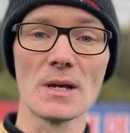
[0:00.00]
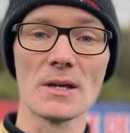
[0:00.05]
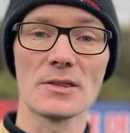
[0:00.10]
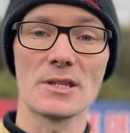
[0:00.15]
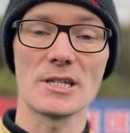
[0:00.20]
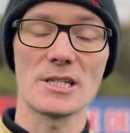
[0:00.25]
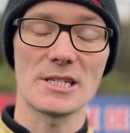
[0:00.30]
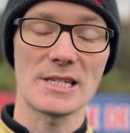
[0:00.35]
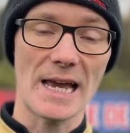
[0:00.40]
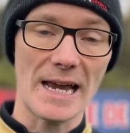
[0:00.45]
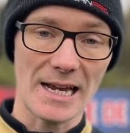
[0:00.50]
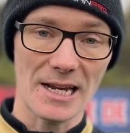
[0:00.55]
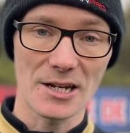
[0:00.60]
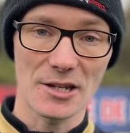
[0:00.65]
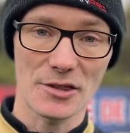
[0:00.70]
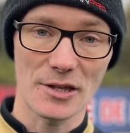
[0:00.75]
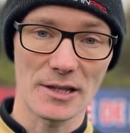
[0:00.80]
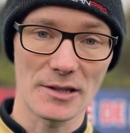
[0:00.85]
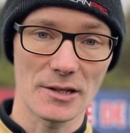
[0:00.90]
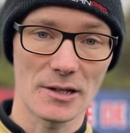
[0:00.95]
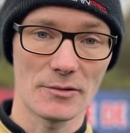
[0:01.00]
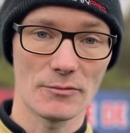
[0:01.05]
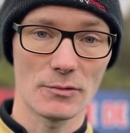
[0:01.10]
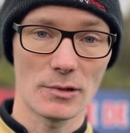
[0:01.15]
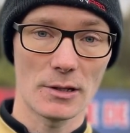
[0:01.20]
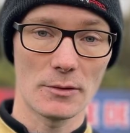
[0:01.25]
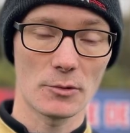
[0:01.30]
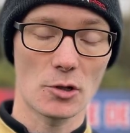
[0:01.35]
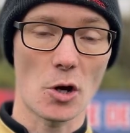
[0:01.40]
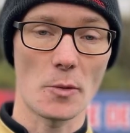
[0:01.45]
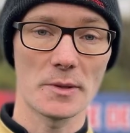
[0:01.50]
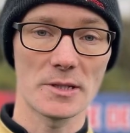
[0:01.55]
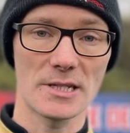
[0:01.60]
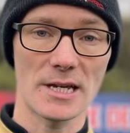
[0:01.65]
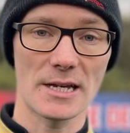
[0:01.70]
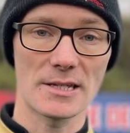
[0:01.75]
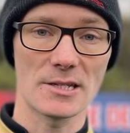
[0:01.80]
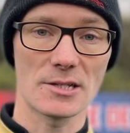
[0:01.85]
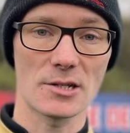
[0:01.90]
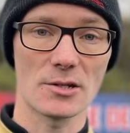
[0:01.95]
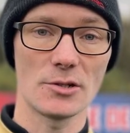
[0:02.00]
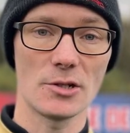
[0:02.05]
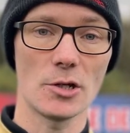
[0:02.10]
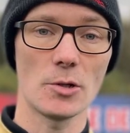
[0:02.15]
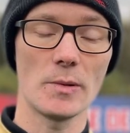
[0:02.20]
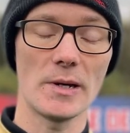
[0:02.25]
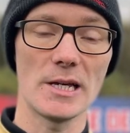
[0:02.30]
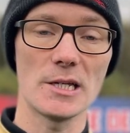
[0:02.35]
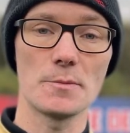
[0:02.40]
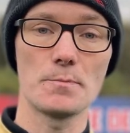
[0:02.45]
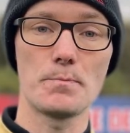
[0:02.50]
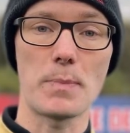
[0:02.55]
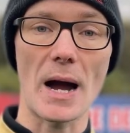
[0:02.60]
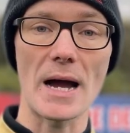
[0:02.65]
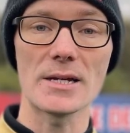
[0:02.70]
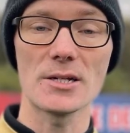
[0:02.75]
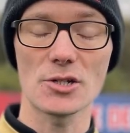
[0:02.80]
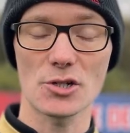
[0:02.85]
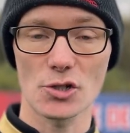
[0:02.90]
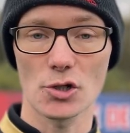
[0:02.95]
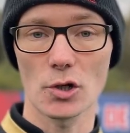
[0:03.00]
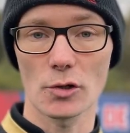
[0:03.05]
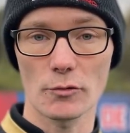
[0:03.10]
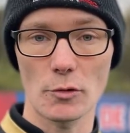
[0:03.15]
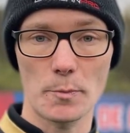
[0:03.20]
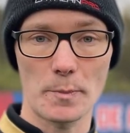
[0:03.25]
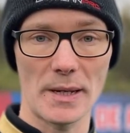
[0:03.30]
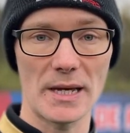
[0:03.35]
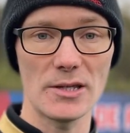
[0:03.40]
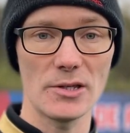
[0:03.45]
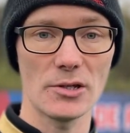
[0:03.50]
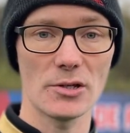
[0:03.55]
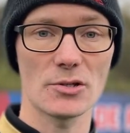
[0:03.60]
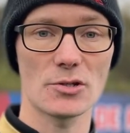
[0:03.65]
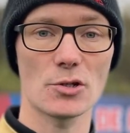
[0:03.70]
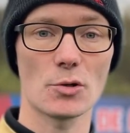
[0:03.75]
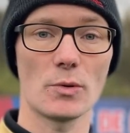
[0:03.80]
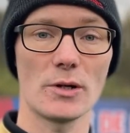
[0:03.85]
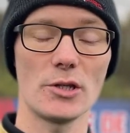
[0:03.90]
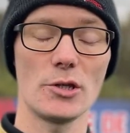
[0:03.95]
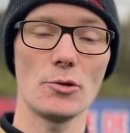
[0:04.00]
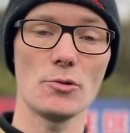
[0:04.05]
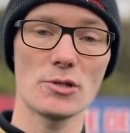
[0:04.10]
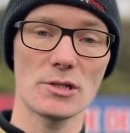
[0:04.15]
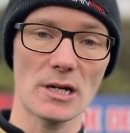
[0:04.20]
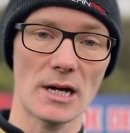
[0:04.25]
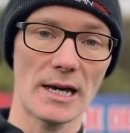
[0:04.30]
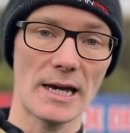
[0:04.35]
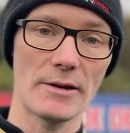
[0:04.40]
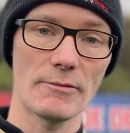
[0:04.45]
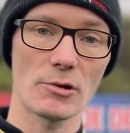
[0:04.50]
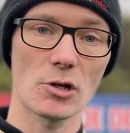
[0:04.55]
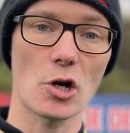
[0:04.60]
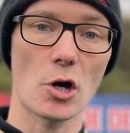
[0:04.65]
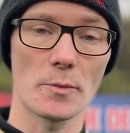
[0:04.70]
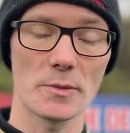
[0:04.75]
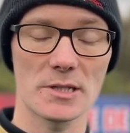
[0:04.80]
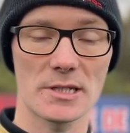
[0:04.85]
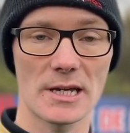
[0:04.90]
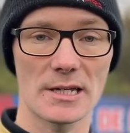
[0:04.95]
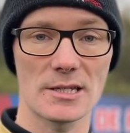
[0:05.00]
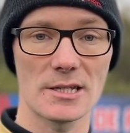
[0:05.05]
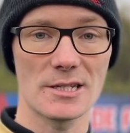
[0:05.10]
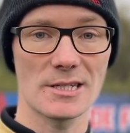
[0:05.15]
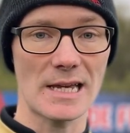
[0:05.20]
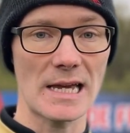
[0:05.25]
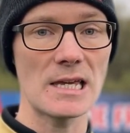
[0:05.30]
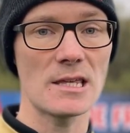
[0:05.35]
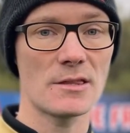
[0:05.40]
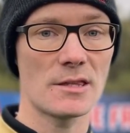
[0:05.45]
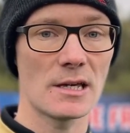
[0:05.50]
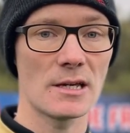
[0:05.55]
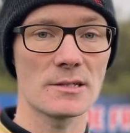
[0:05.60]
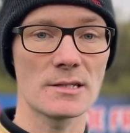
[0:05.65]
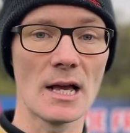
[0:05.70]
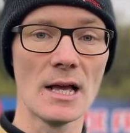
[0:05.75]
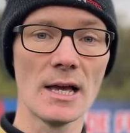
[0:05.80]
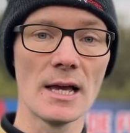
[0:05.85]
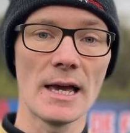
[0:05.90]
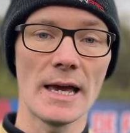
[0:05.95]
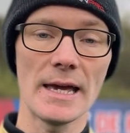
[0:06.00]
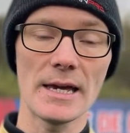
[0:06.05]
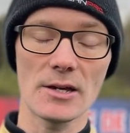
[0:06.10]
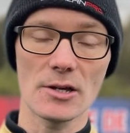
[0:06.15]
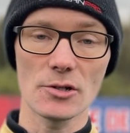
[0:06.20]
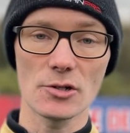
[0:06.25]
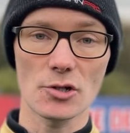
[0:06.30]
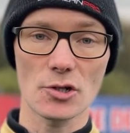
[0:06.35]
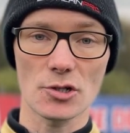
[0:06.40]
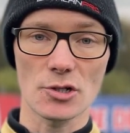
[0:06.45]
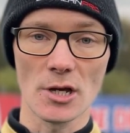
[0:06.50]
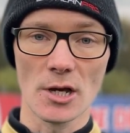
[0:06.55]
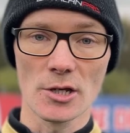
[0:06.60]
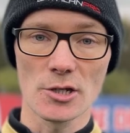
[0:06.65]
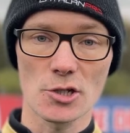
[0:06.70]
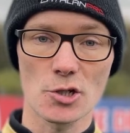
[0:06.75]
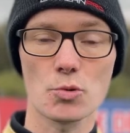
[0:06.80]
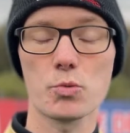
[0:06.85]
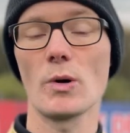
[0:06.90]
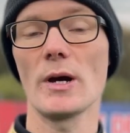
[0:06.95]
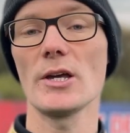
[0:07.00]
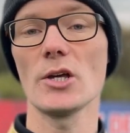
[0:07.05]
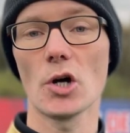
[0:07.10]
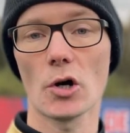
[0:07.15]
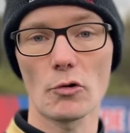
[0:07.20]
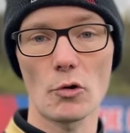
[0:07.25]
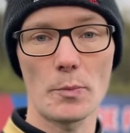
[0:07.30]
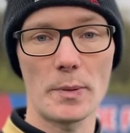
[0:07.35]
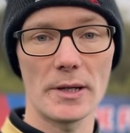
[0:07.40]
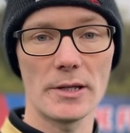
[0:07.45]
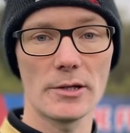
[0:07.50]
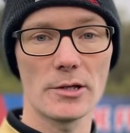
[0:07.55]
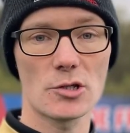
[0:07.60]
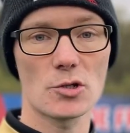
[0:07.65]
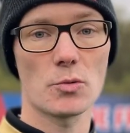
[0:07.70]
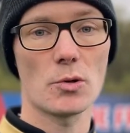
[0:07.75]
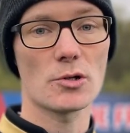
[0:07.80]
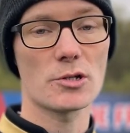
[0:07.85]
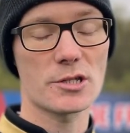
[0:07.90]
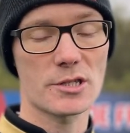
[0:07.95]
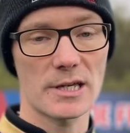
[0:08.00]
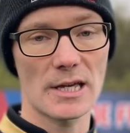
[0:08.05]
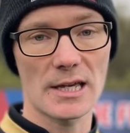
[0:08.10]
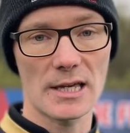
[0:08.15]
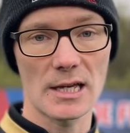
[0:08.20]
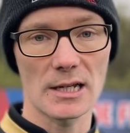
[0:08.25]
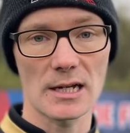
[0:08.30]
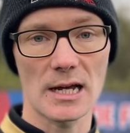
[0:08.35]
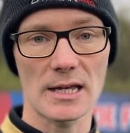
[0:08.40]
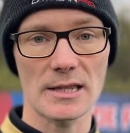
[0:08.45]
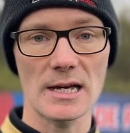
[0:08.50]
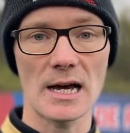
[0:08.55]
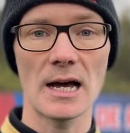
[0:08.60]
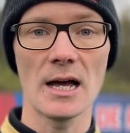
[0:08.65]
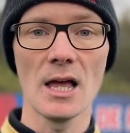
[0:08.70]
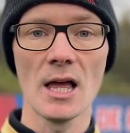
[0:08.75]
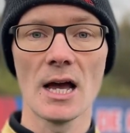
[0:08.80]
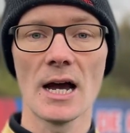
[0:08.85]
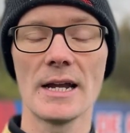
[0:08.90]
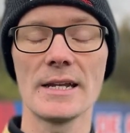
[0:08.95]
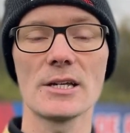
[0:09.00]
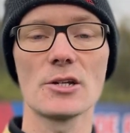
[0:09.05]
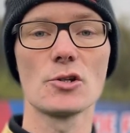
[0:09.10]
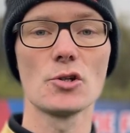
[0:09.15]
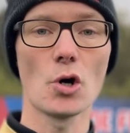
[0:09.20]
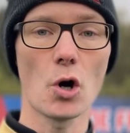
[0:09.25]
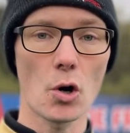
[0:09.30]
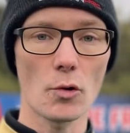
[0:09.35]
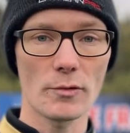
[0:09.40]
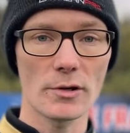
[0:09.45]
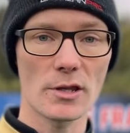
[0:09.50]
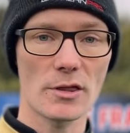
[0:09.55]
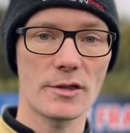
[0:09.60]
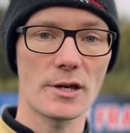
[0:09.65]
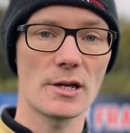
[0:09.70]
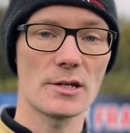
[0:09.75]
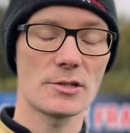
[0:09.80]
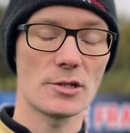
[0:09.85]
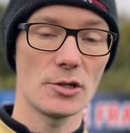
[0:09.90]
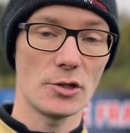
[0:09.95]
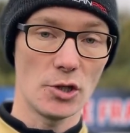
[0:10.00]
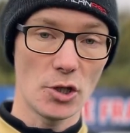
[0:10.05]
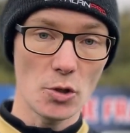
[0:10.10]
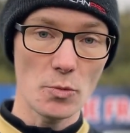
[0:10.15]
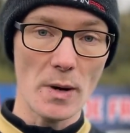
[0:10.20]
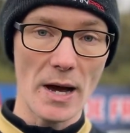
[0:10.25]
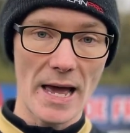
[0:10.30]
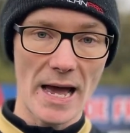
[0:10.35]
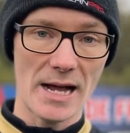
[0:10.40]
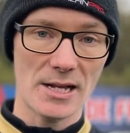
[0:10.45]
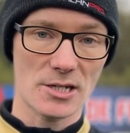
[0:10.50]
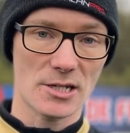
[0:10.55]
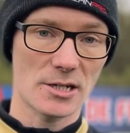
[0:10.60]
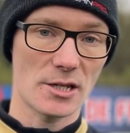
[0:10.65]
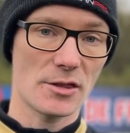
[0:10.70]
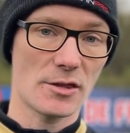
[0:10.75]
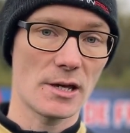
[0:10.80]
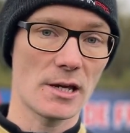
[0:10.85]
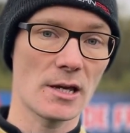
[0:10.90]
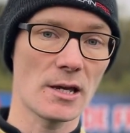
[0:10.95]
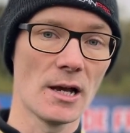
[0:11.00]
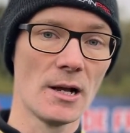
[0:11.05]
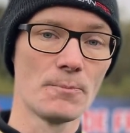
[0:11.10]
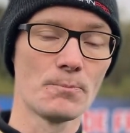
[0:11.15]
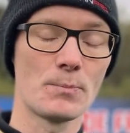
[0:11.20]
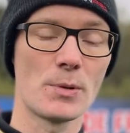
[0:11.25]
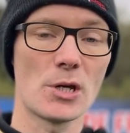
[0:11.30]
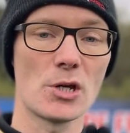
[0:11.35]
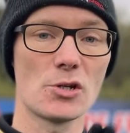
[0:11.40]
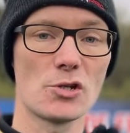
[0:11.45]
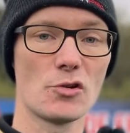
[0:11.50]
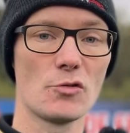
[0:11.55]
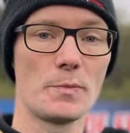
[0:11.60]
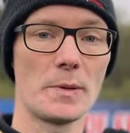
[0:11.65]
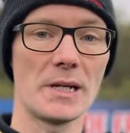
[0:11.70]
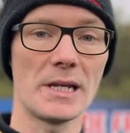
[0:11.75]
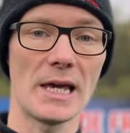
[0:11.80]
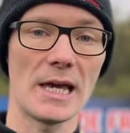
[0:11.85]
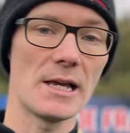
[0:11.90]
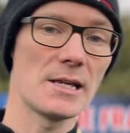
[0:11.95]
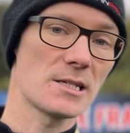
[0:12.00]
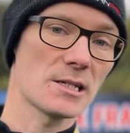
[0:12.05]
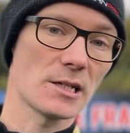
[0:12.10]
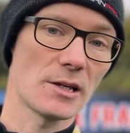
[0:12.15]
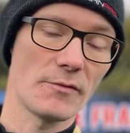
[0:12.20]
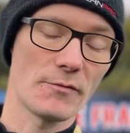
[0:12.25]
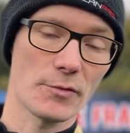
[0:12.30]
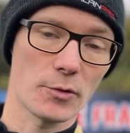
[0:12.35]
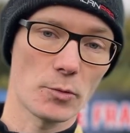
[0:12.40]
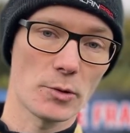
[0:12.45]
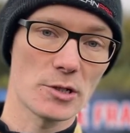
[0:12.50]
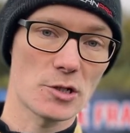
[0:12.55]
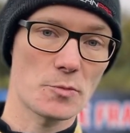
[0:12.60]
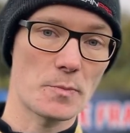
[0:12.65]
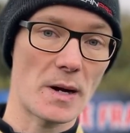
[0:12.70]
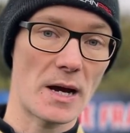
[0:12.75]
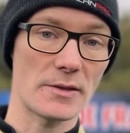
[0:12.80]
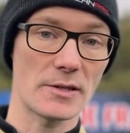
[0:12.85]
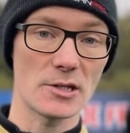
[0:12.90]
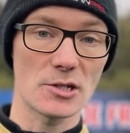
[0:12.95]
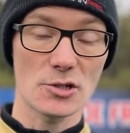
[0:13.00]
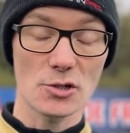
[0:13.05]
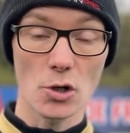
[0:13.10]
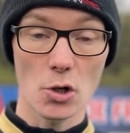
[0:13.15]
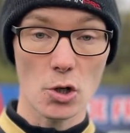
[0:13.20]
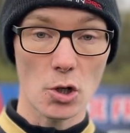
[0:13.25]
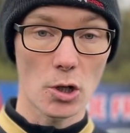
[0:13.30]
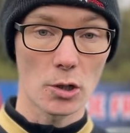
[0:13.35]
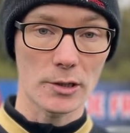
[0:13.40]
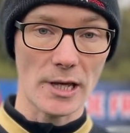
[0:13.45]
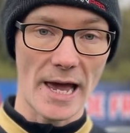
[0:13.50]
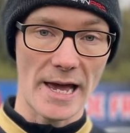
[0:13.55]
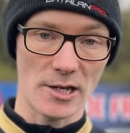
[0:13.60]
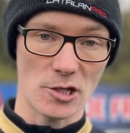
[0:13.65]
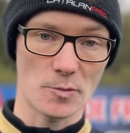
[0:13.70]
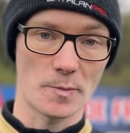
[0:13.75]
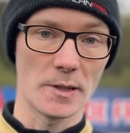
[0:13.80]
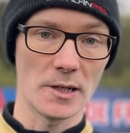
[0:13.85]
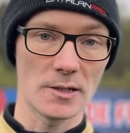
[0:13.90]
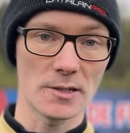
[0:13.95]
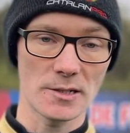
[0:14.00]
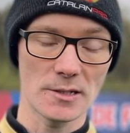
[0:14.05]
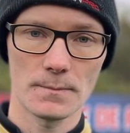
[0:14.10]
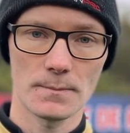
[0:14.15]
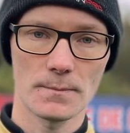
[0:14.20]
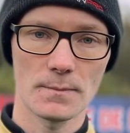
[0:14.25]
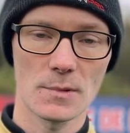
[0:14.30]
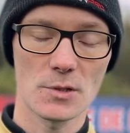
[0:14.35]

The second thing that commentators can do is bias your opinion. So when you start hearing commentators saying things, it can just sway your opinion towards thinking like that and ignoring things that you might actually think because you've been easily influenced by these so-called experts.